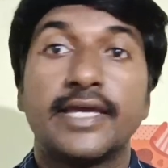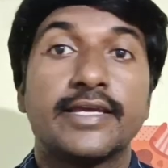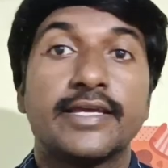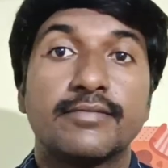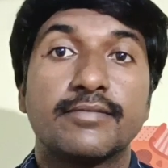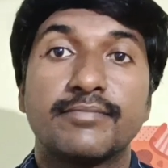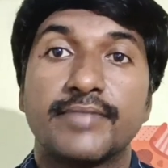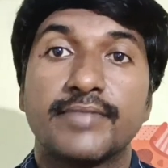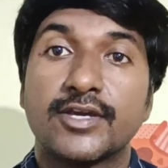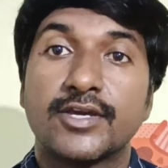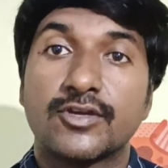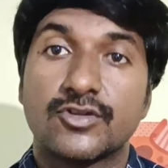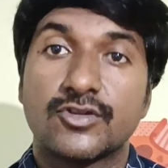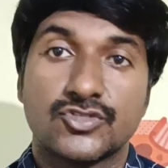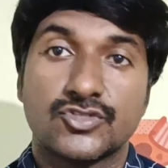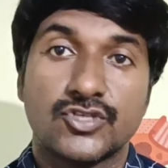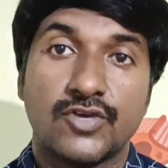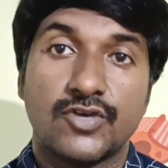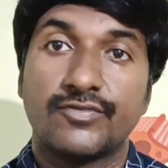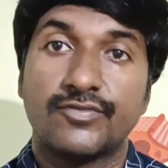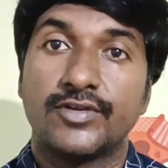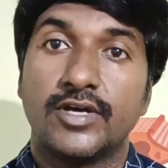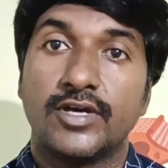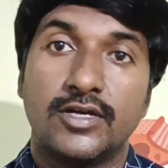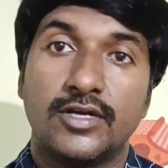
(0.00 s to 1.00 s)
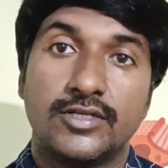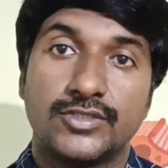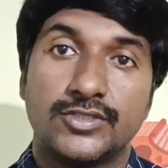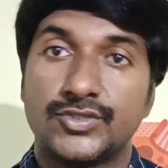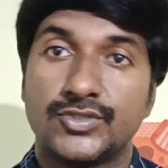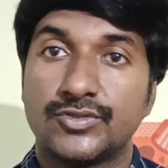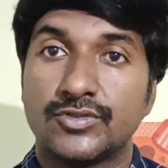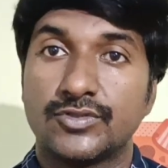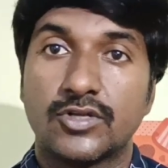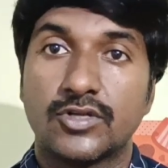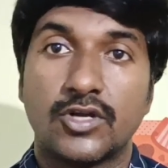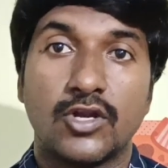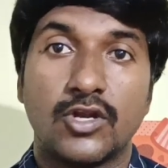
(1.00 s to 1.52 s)
like Microsoft
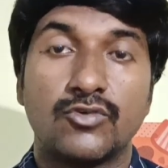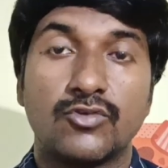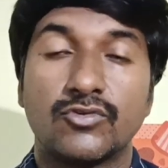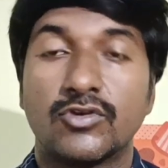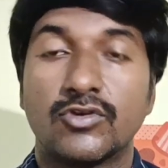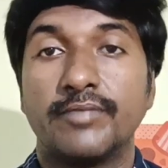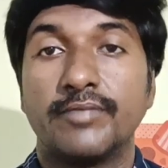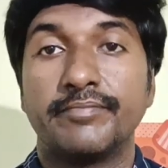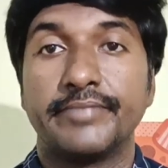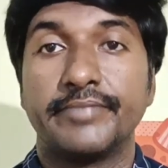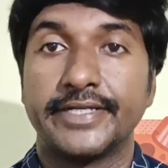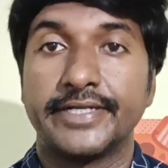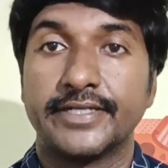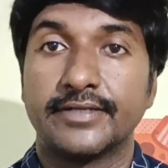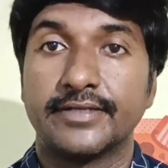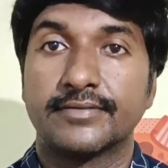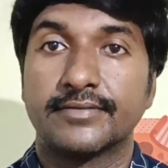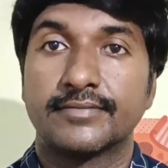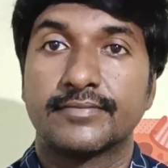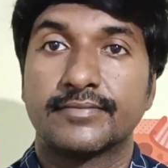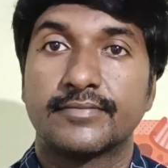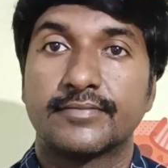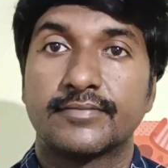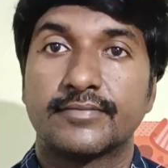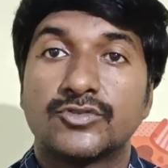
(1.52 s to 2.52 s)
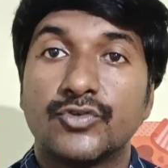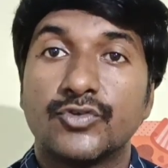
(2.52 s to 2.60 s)
Azure Cloud Computing.